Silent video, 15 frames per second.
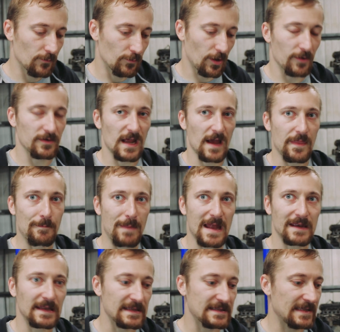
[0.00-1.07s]
going down the
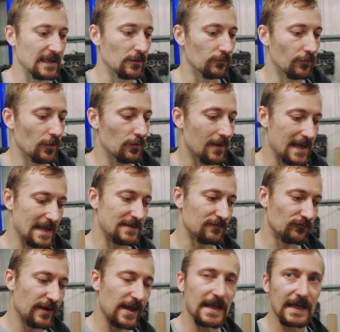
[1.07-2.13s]
banded steel route, I need to
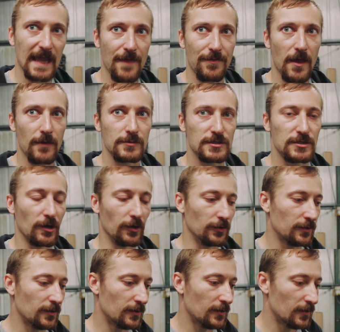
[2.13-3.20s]
really get those
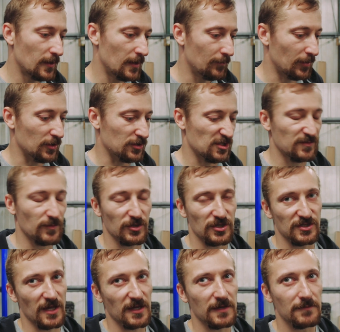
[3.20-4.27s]
done, because as much
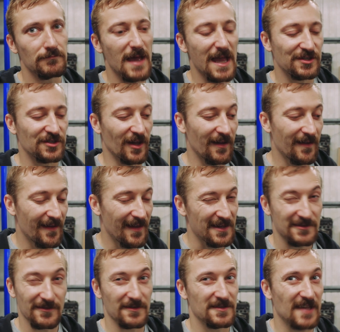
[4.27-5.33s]
as I can measure,
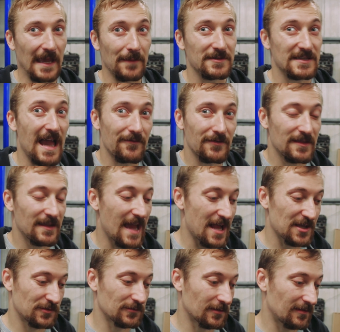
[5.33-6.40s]
it's not the same as having the
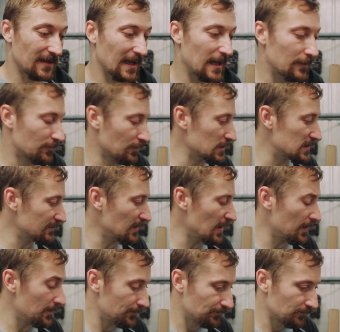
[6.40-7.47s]
actual thing in front of you.